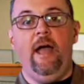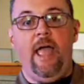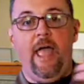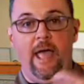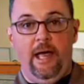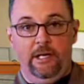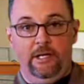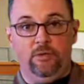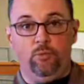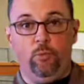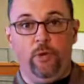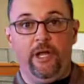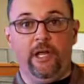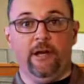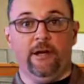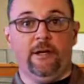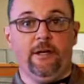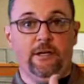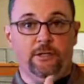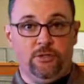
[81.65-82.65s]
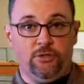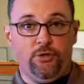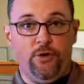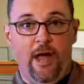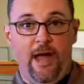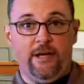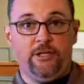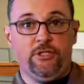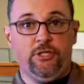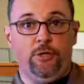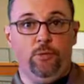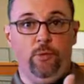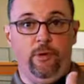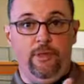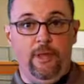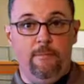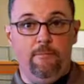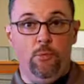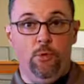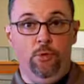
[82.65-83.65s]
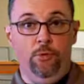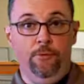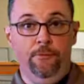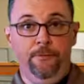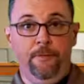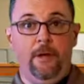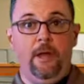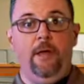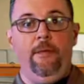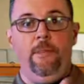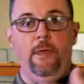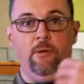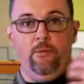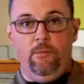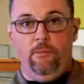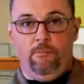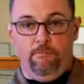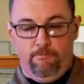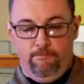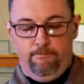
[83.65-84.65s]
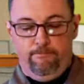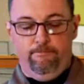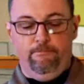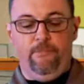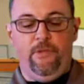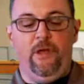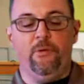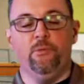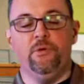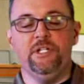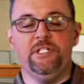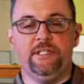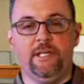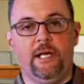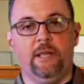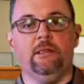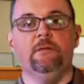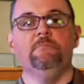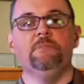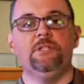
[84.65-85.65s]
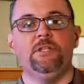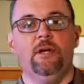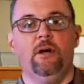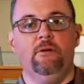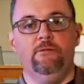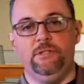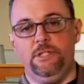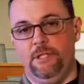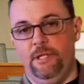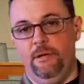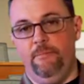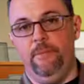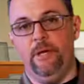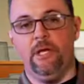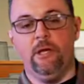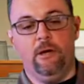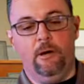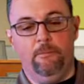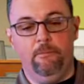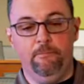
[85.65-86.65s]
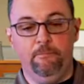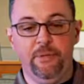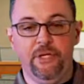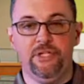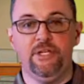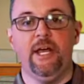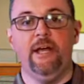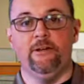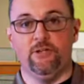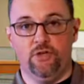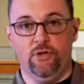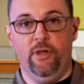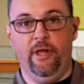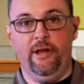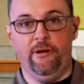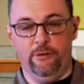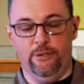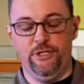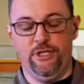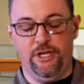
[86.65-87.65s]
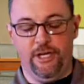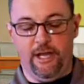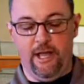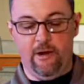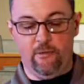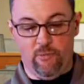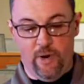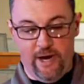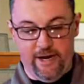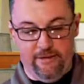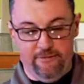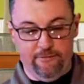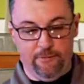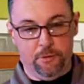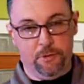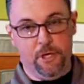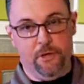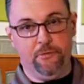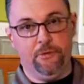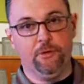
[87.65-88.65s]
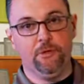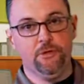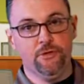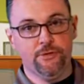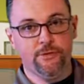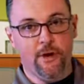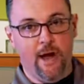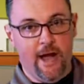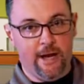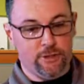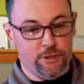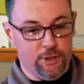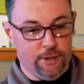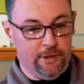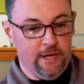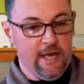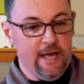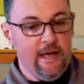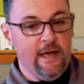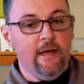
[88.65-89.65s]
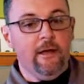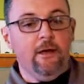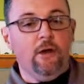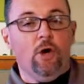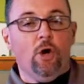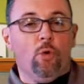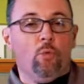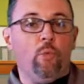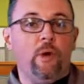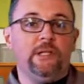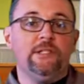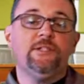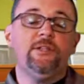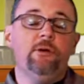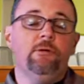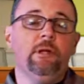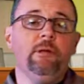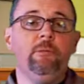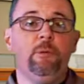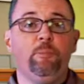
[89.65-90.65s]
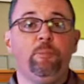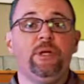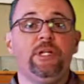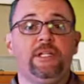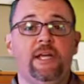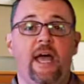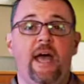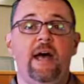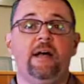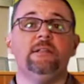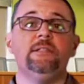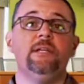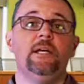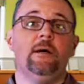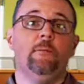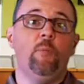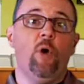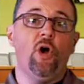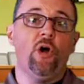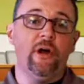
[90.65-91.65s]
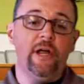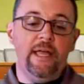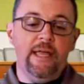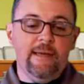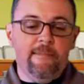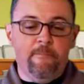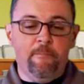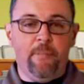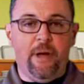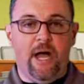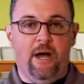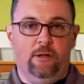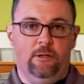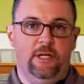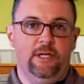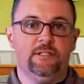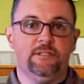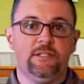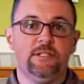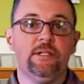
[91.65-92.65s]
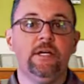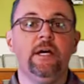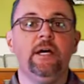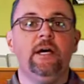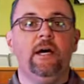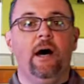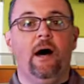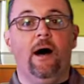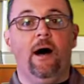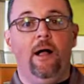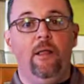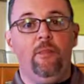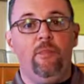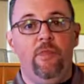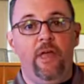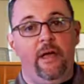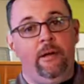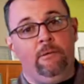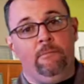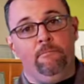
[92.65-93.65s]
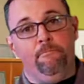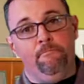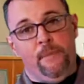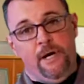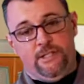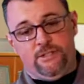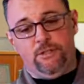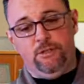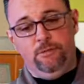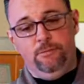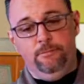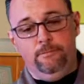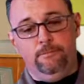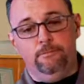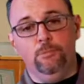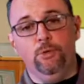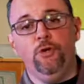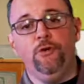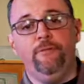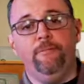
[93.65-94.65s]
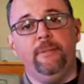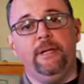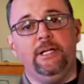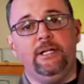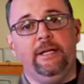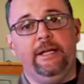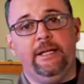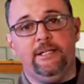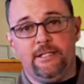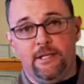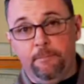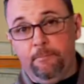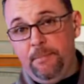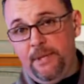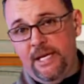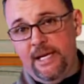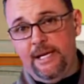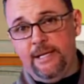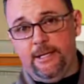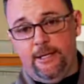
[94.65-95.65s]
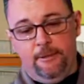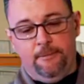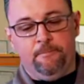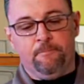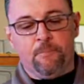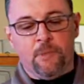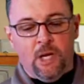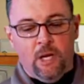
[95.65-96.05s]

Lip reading: and we get a contraction when they move, and then they reset themselves and they become potential energy again, ready for another contraction. When sodium and potassium are imbalanced, then muscle movement is impeded.